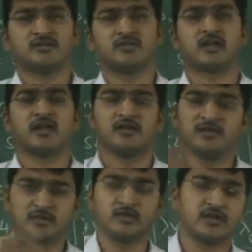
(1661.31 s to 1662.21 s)
okay,
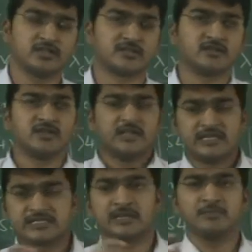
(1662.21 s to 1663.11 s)
in dual nature,
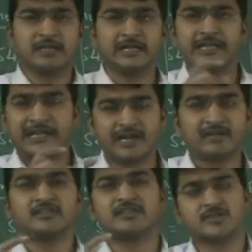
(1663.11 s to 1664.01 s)
it is completely
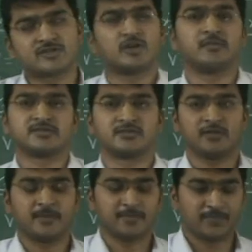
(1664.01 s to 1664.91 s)
linked with these topics only.